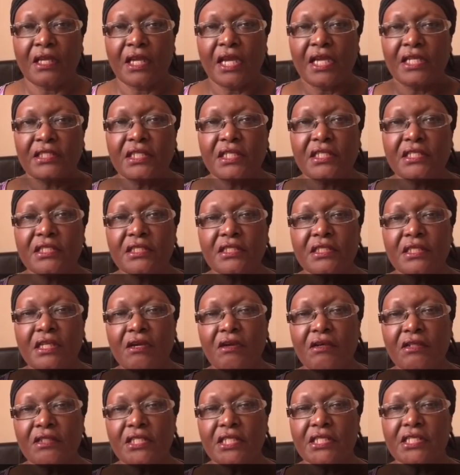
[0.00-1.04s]
As I
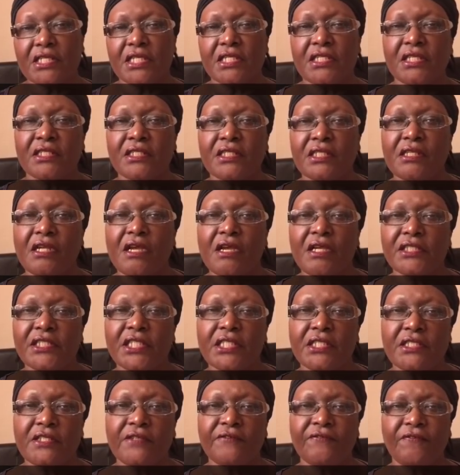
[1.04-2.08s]
started
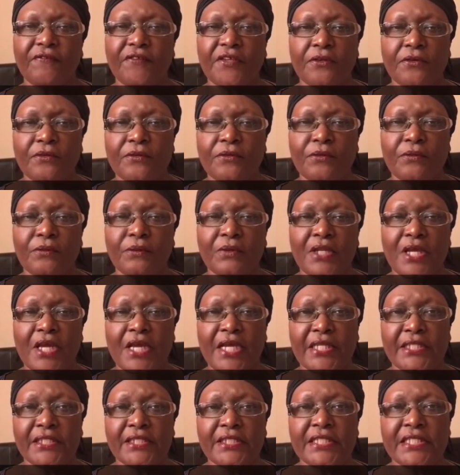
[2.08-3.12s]
to feel
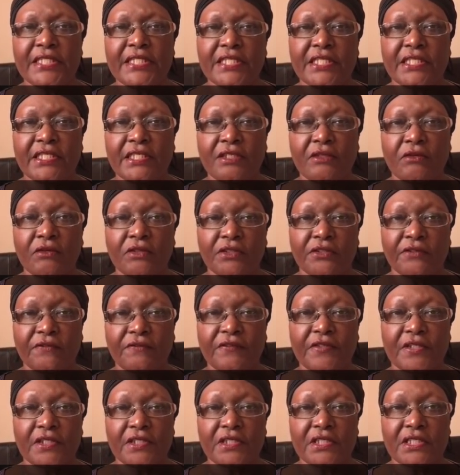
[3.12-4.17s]
like dizzy on the
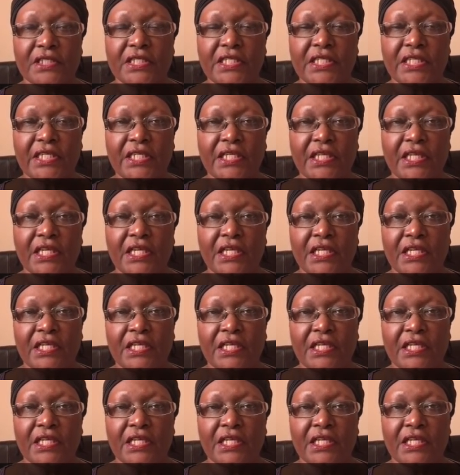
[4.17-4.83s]
first day.